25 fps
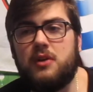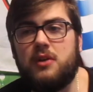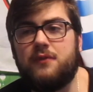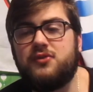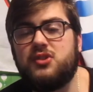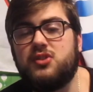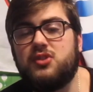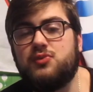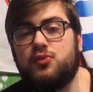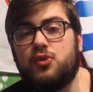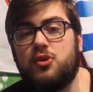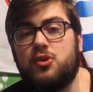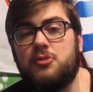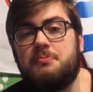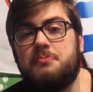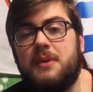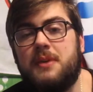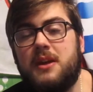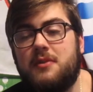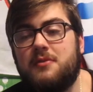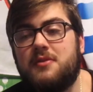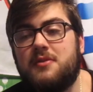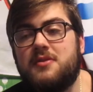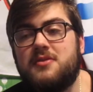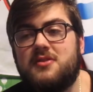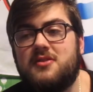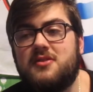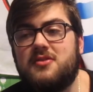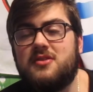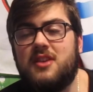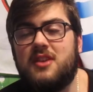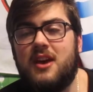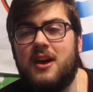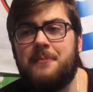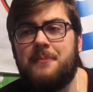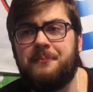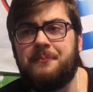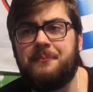Obviously, Roy Behrens is
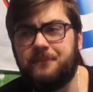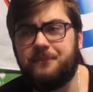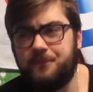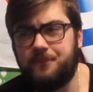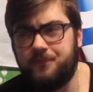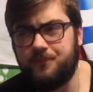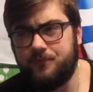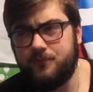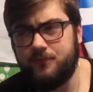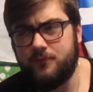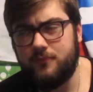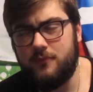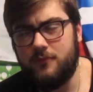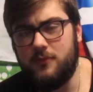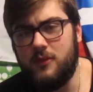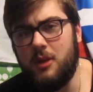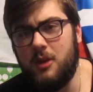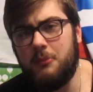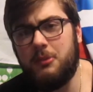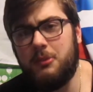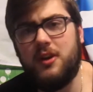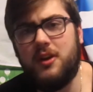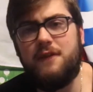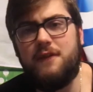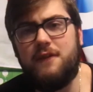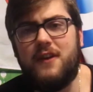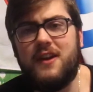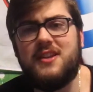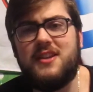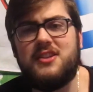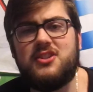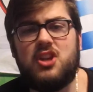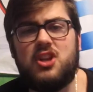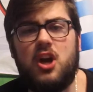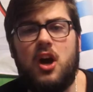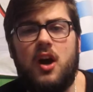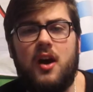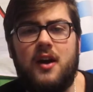there, but I don't feel like
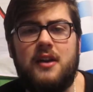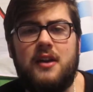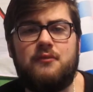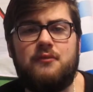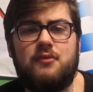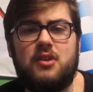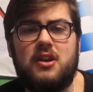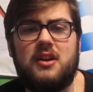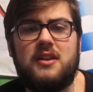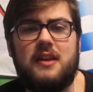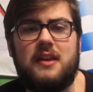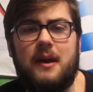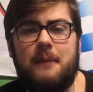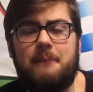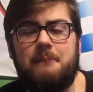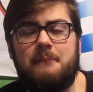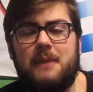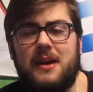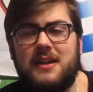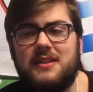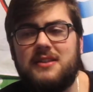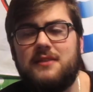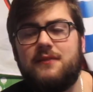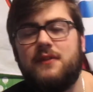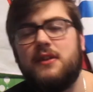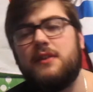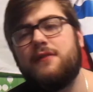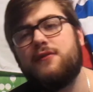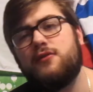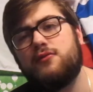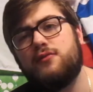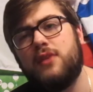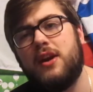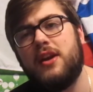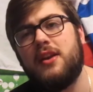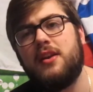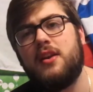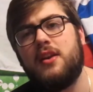he's cutting it really that massively for
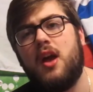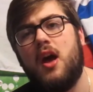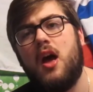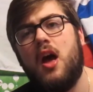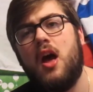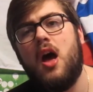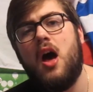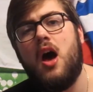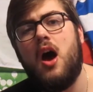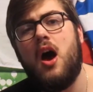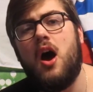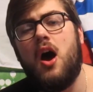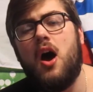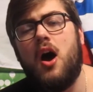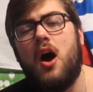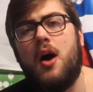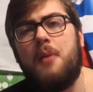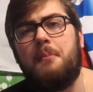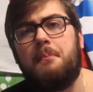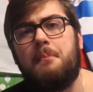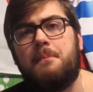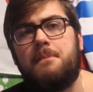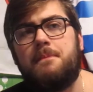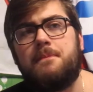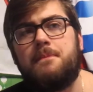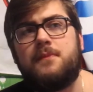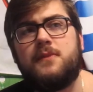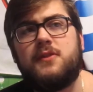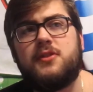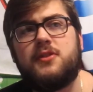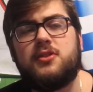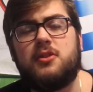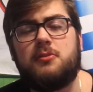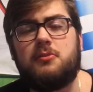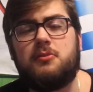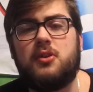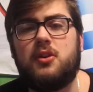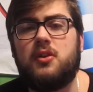Reading.
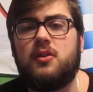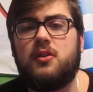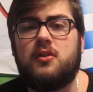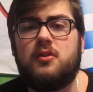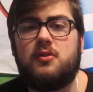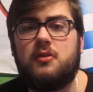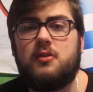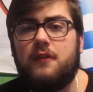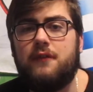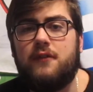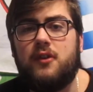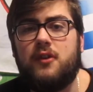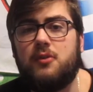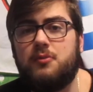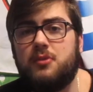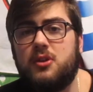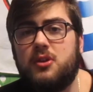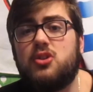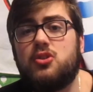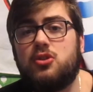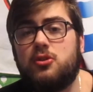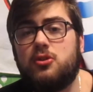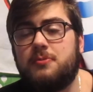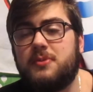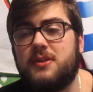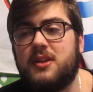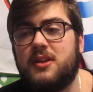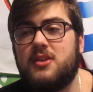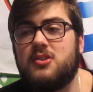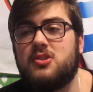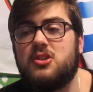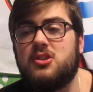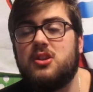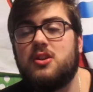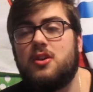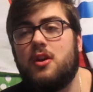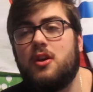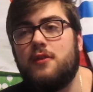Someone who I feel like we could
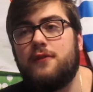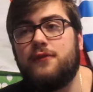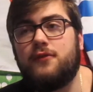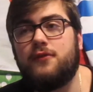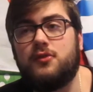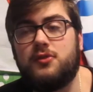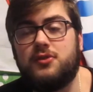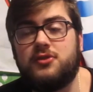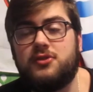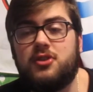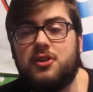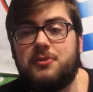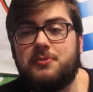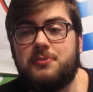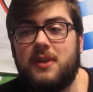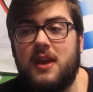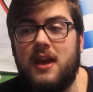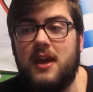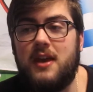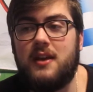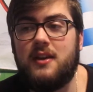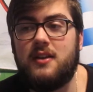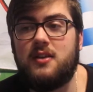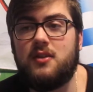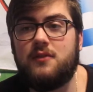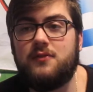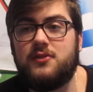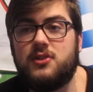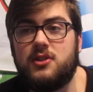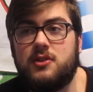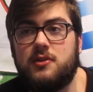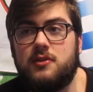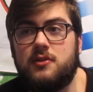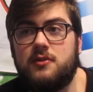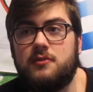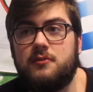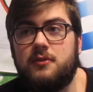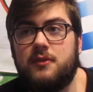potentially go for is Tom Cairney,
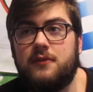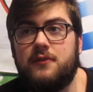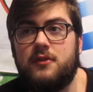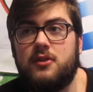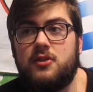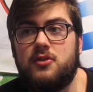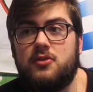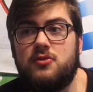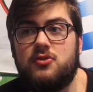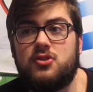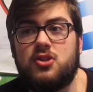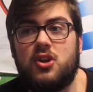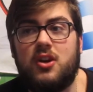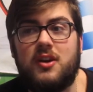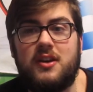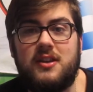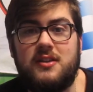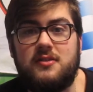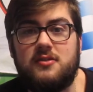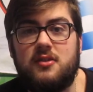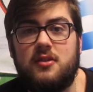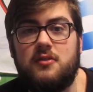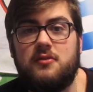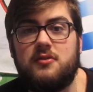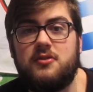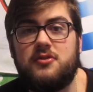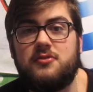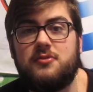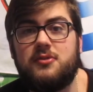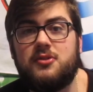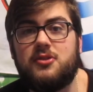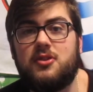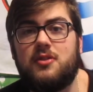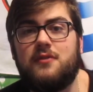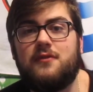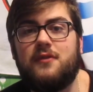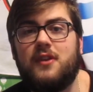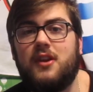obviously with the new Chinese owners,
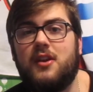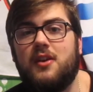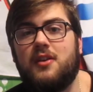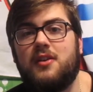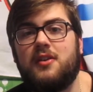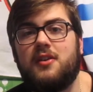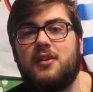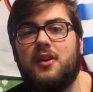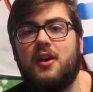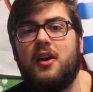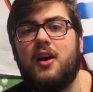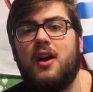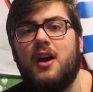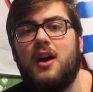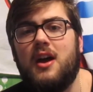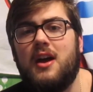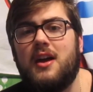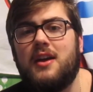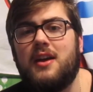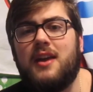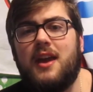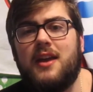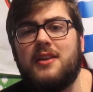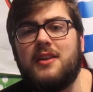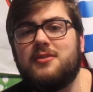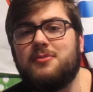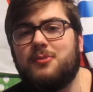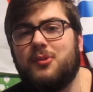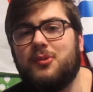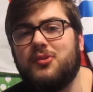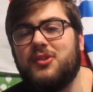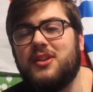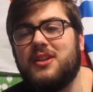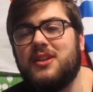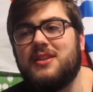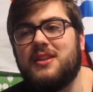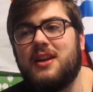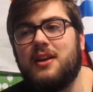which hopefully I'm going to get into more
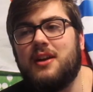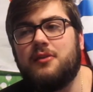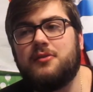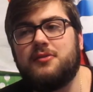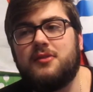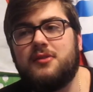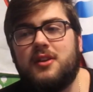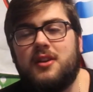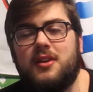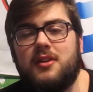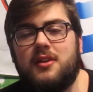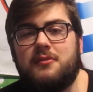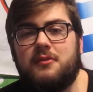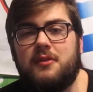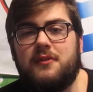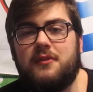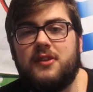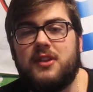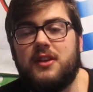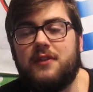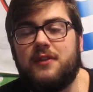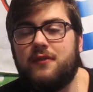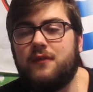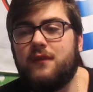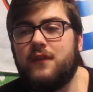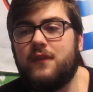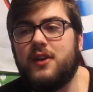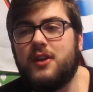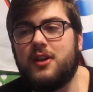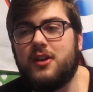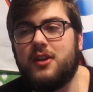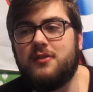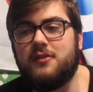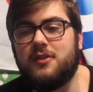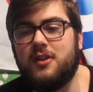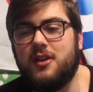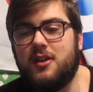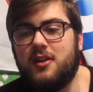detail in with a different
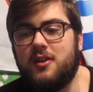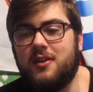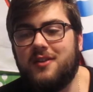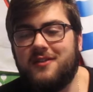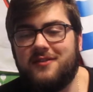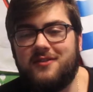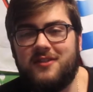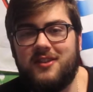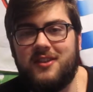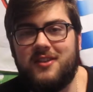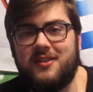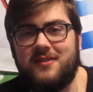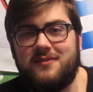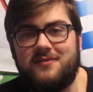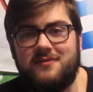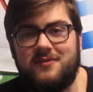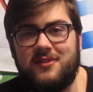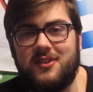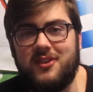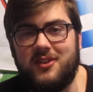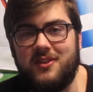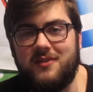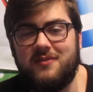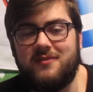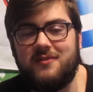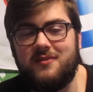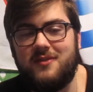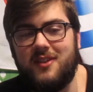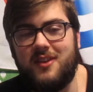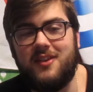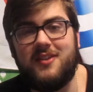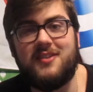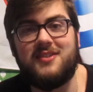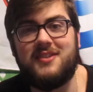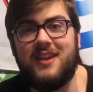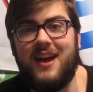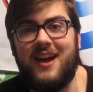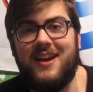video, hopefully if I
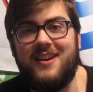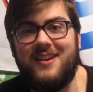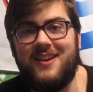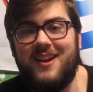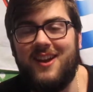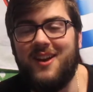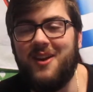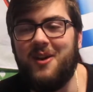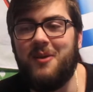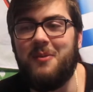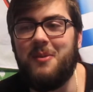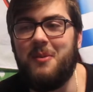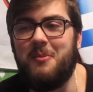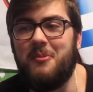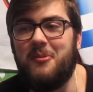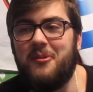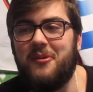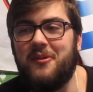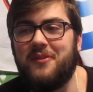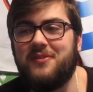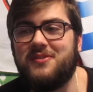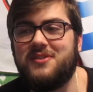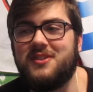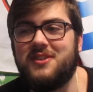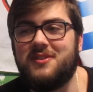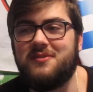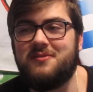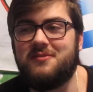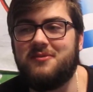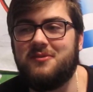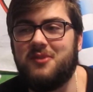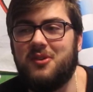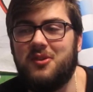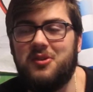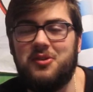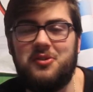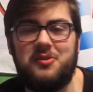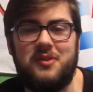understand it a little bit more, obviously,
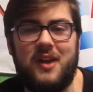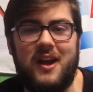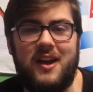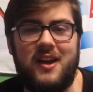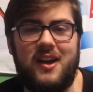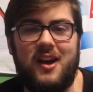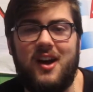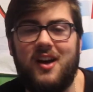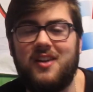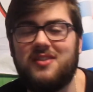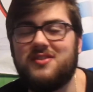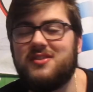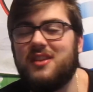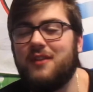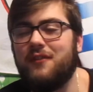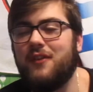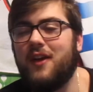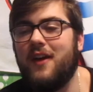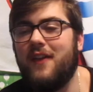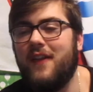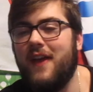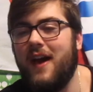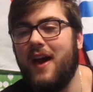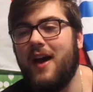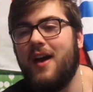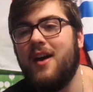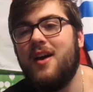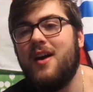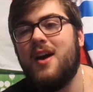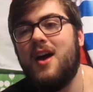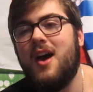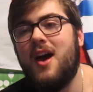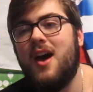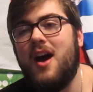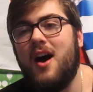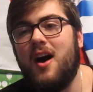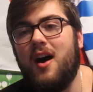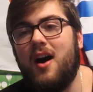well, who they are, stuff like that.
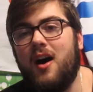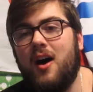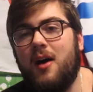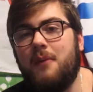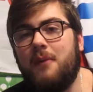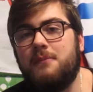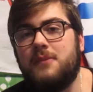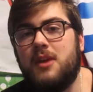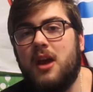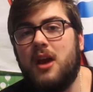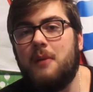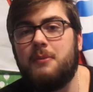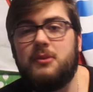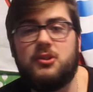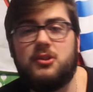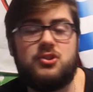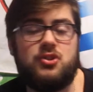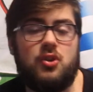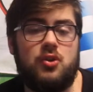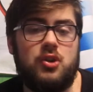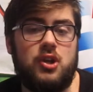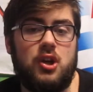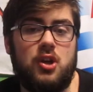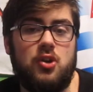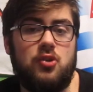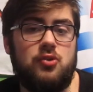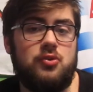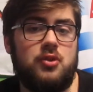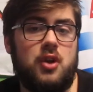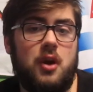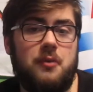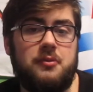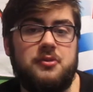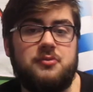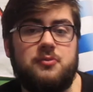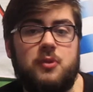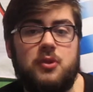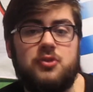Sonny
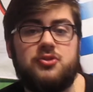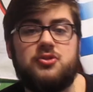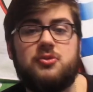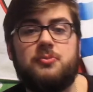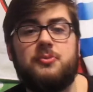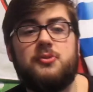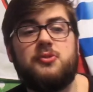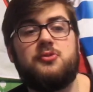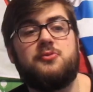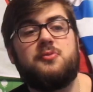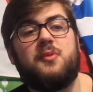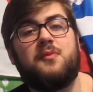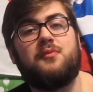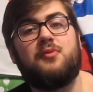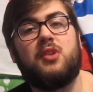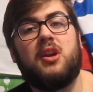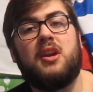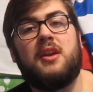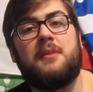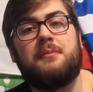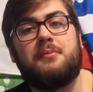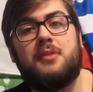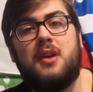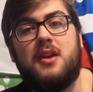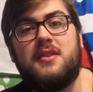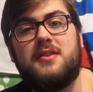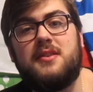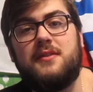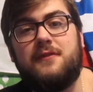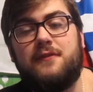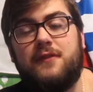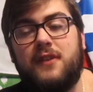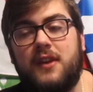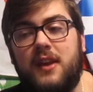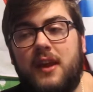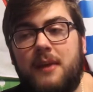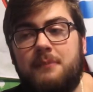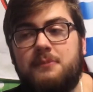Aluko as well, someone who's been really impressive
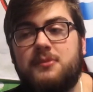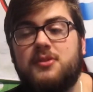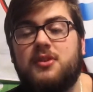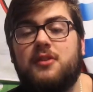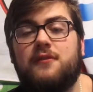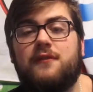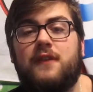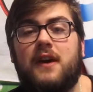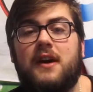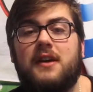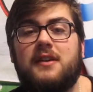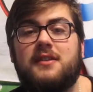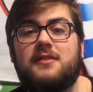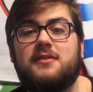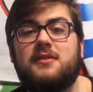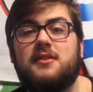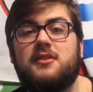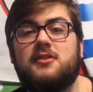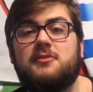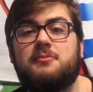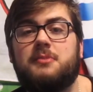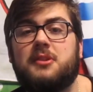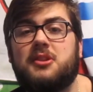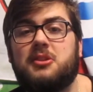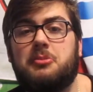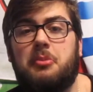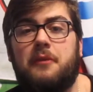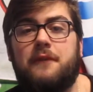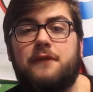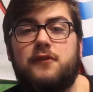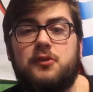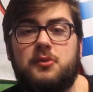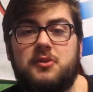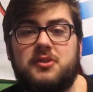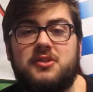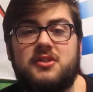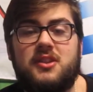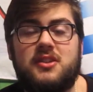for them so far this season, picked up a
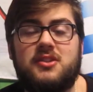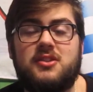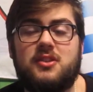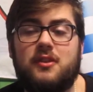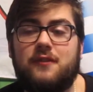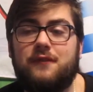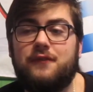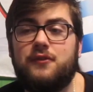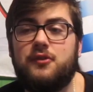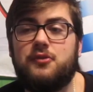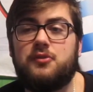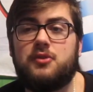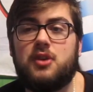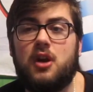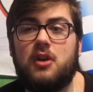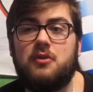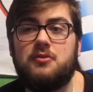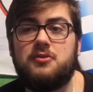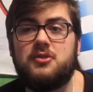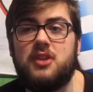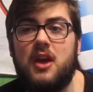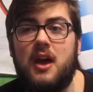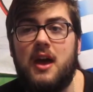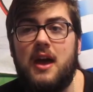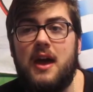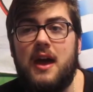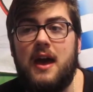few assists and a few goals.